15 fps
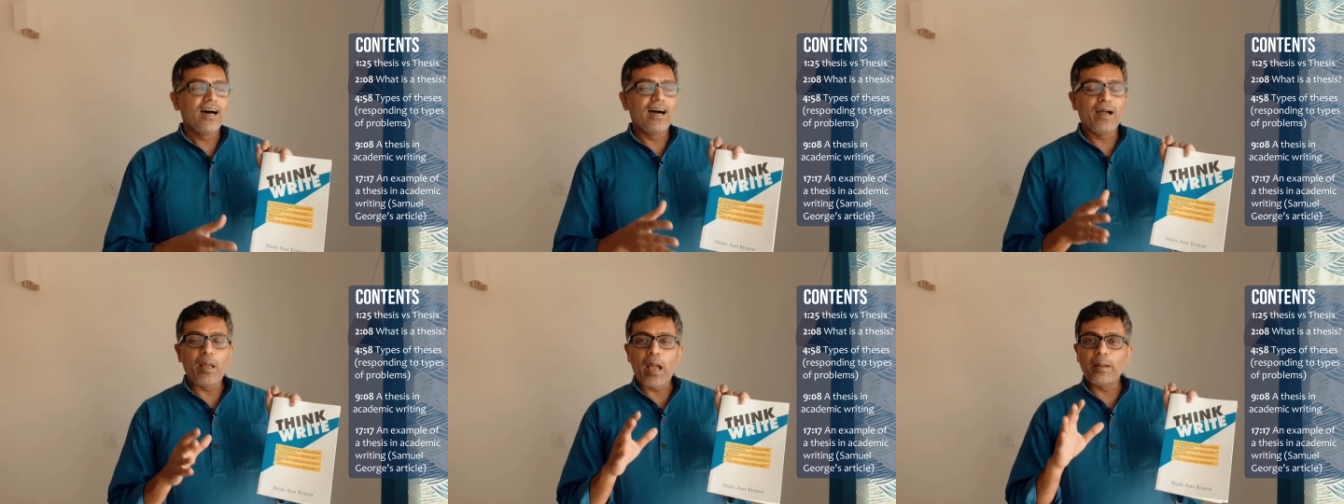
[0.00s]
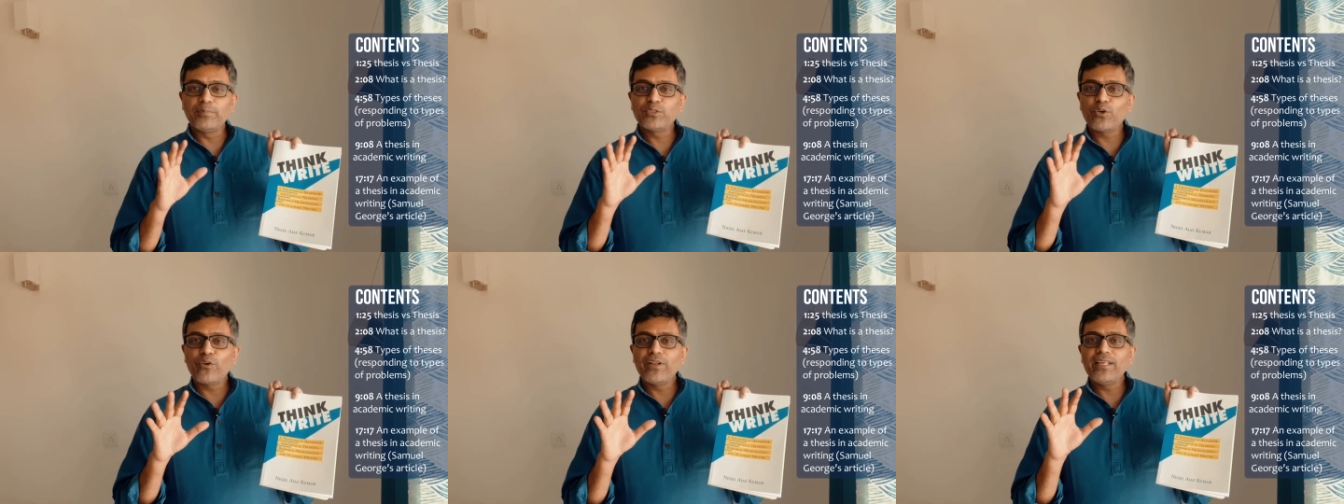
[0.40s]
I, am
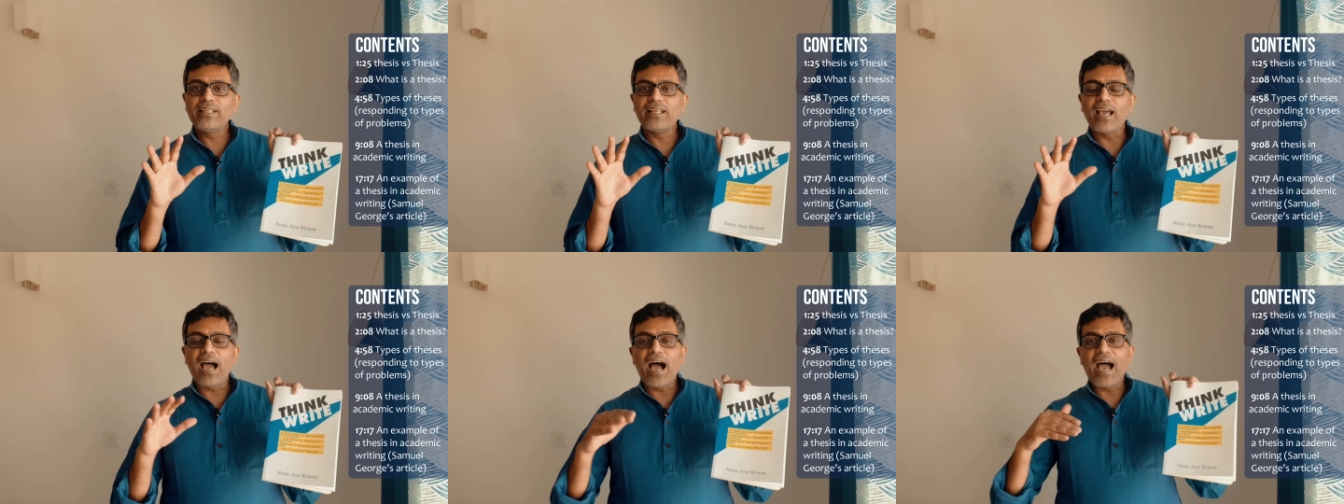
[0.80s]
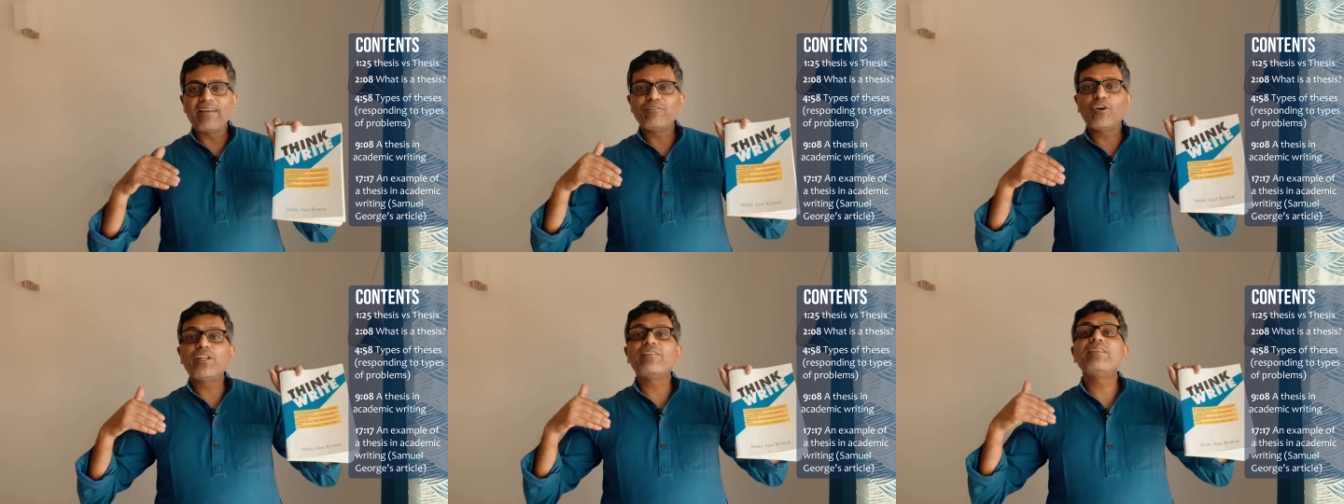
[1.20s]
sorry, I've
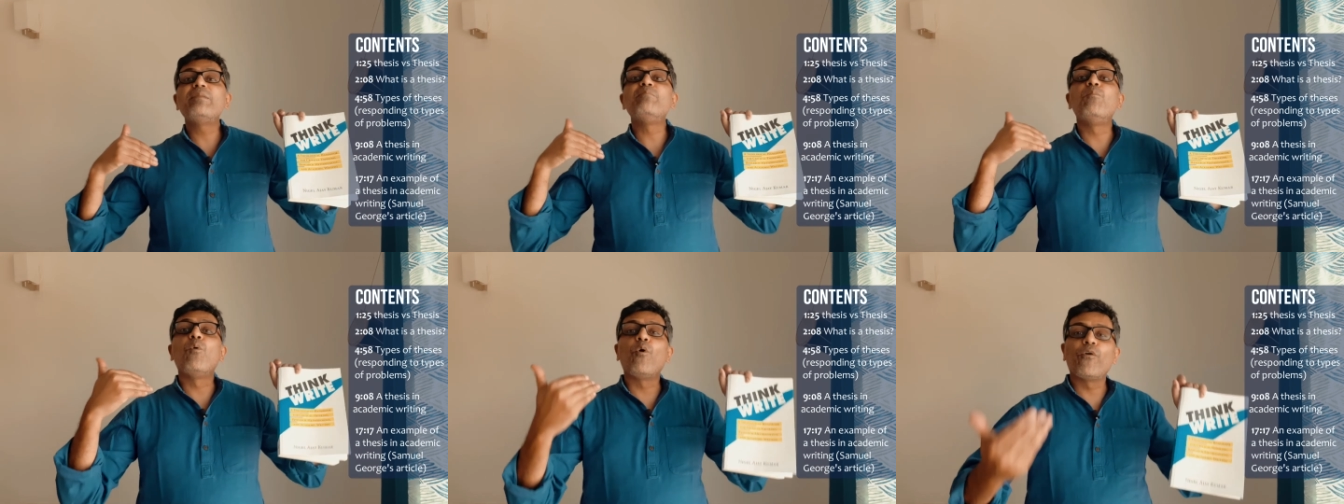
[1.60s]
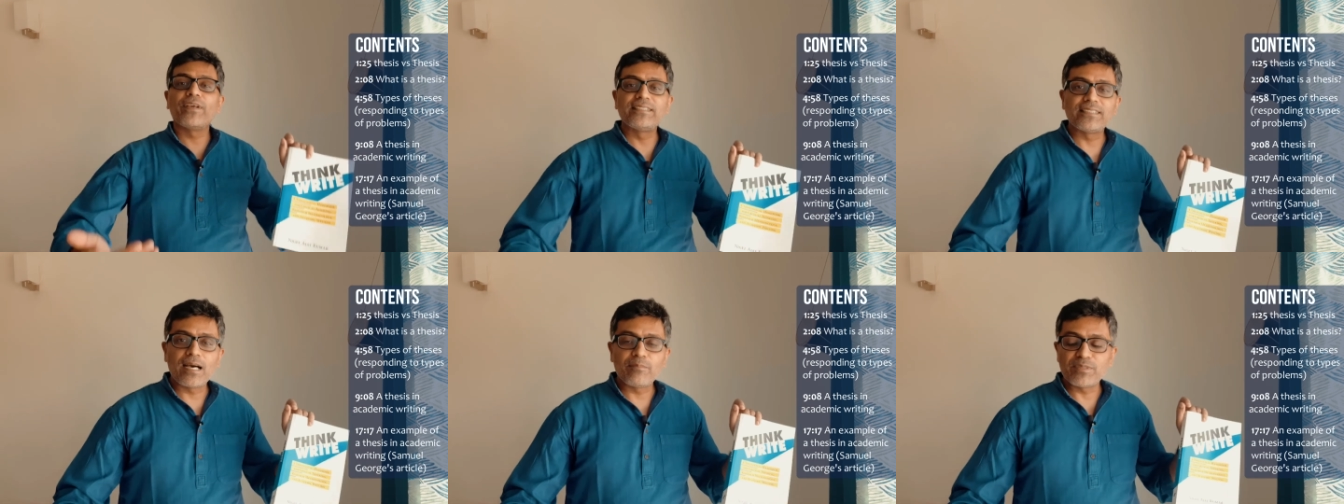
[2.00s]
not given more
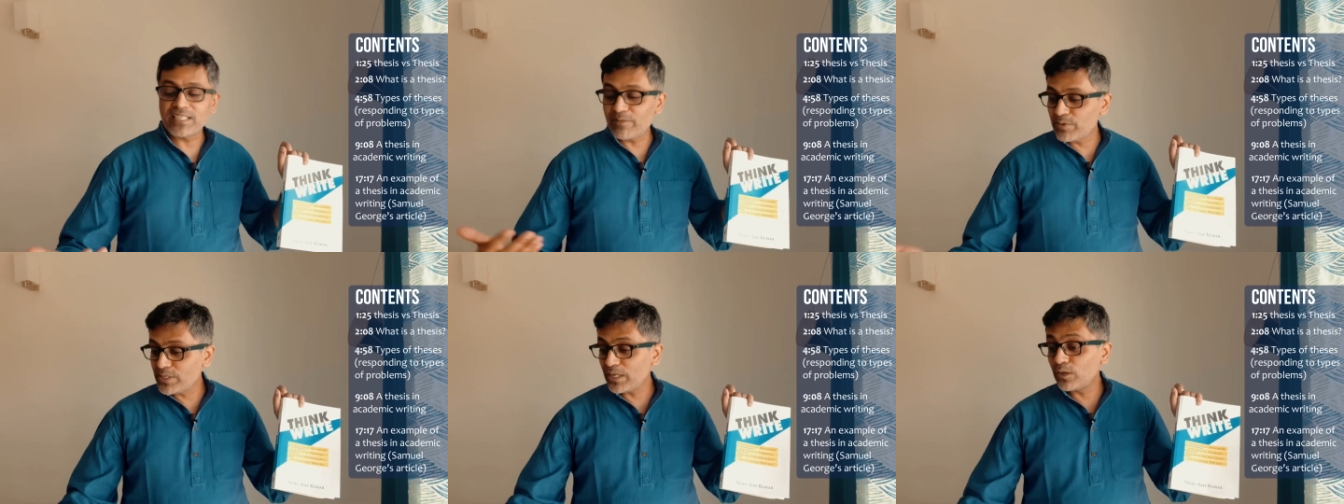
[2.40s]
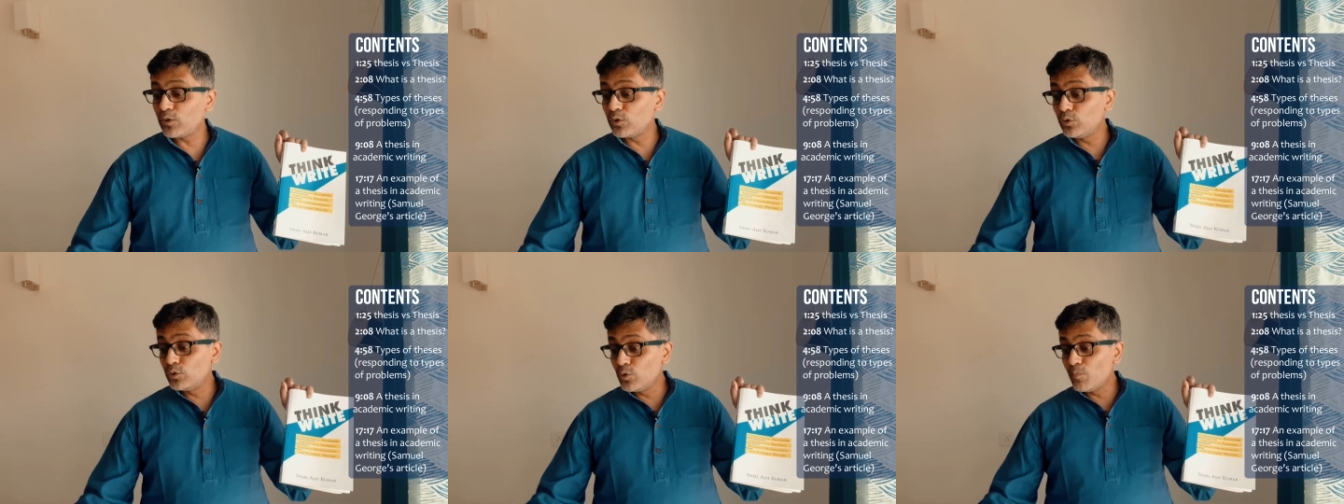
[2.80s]
examples. I wish I
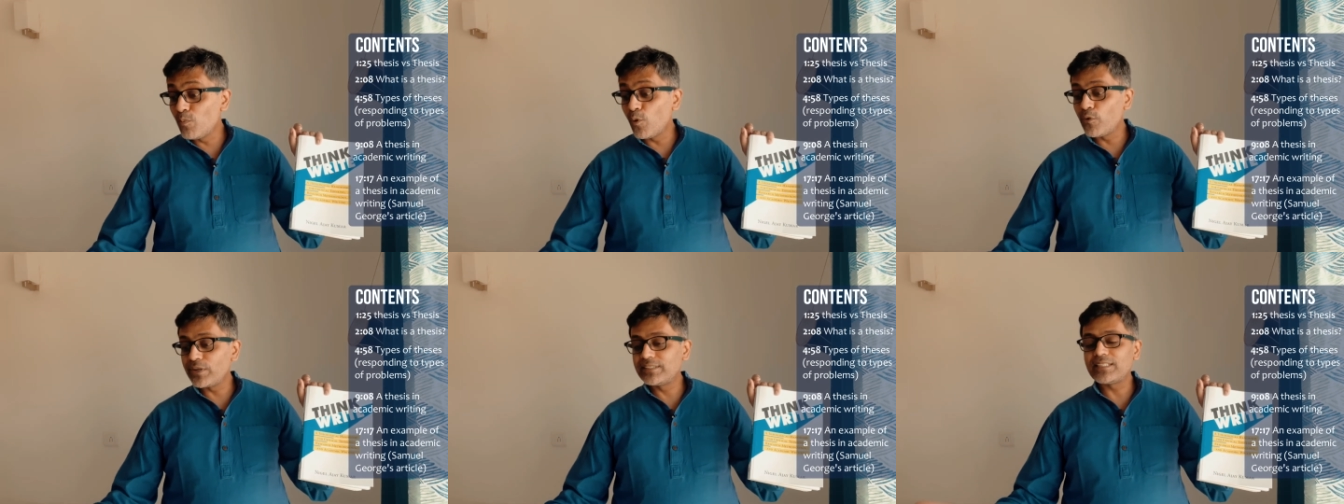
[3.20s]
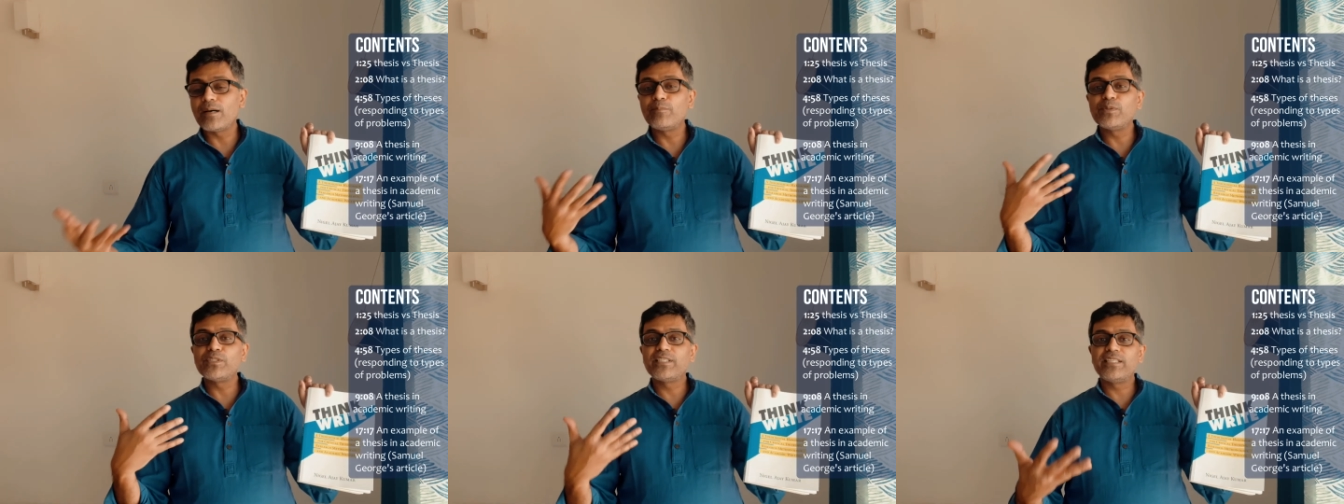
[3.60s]
could do more
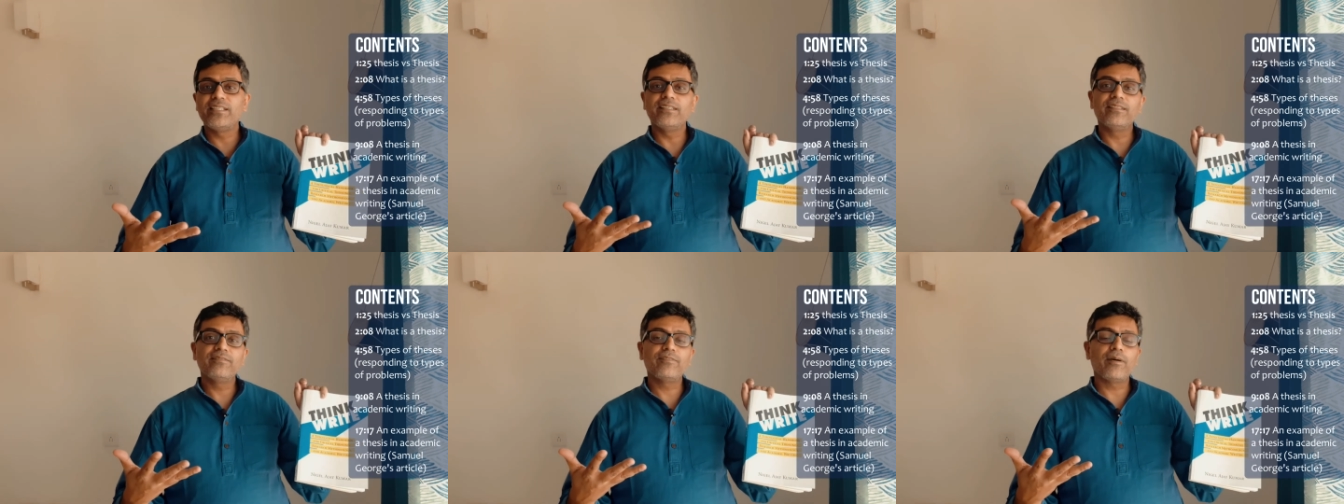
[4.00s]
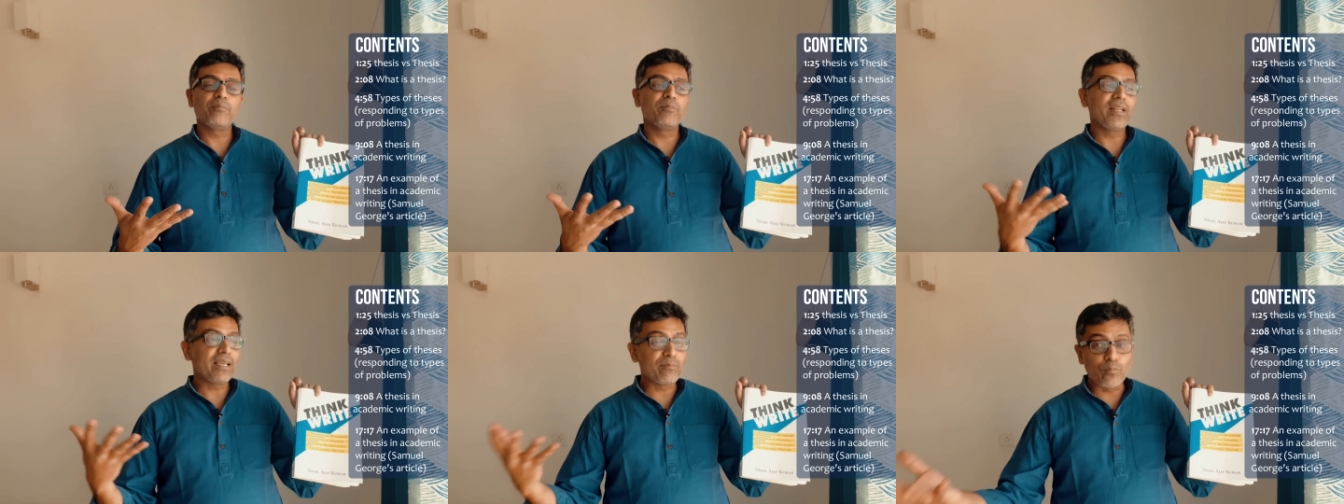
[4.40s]
examples here
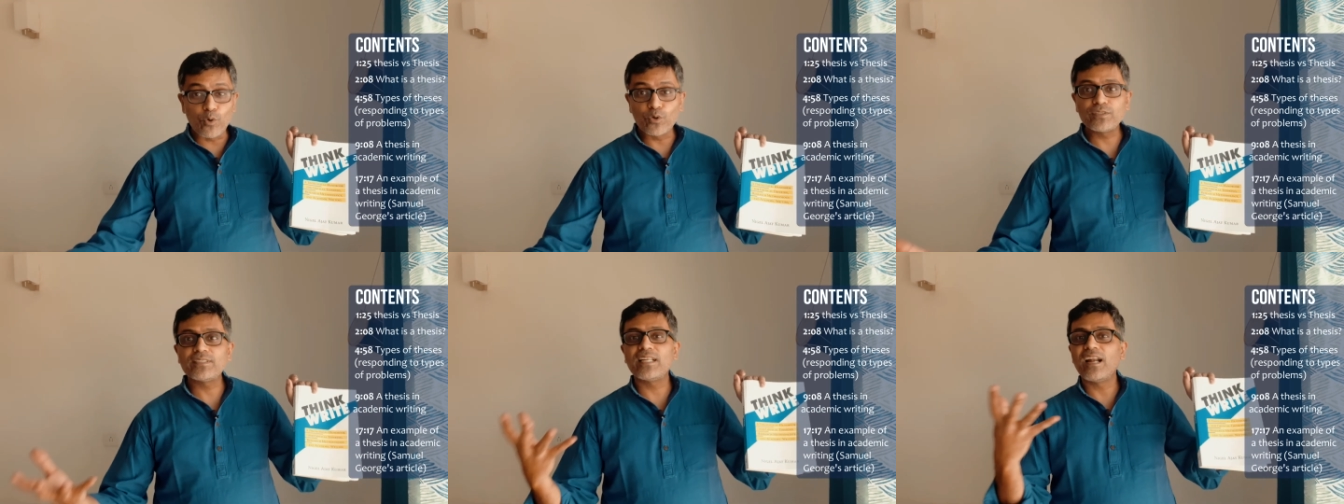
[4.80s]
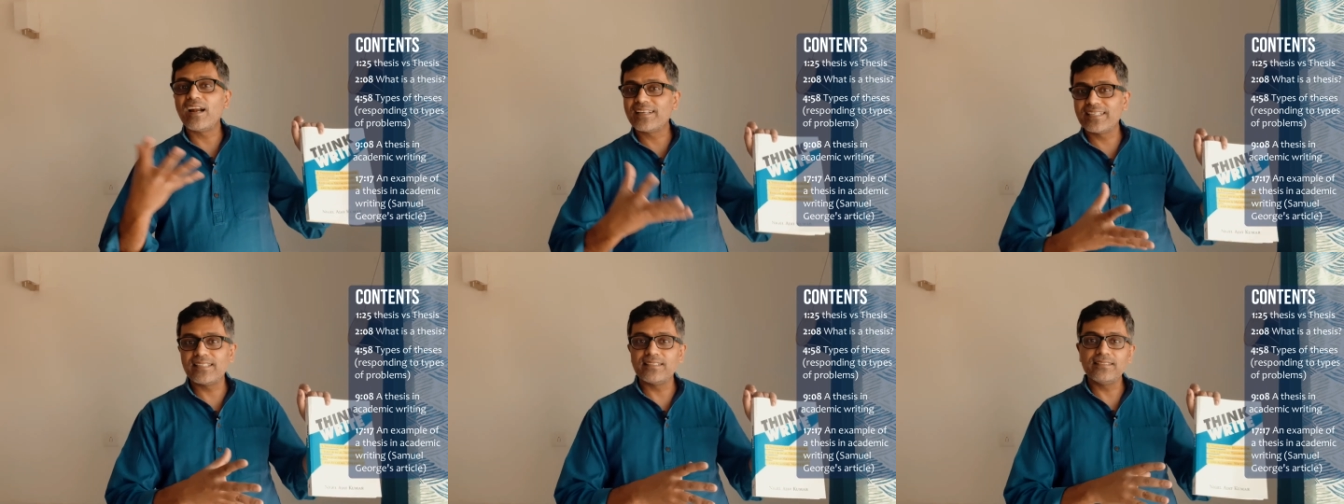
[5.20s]
from like books and
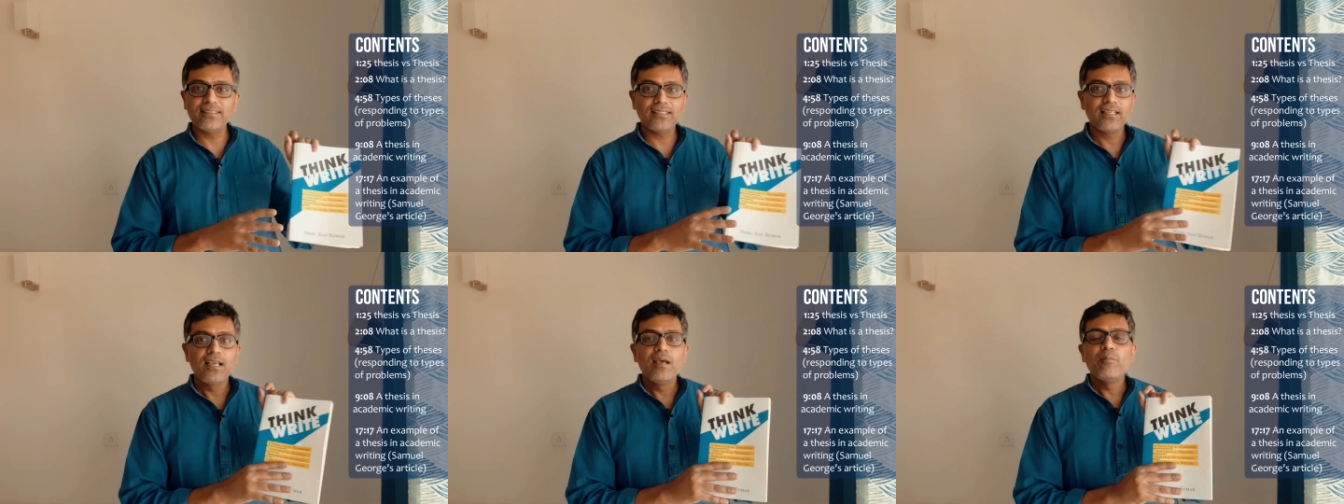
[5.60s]
articles.